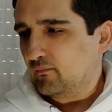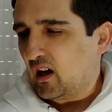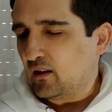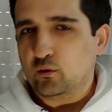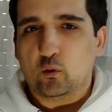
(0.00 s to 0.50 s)

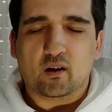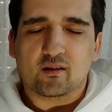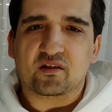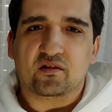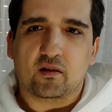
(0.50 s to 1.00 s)
I don't know what
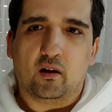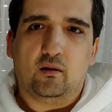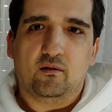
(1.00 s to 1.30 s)
else to say.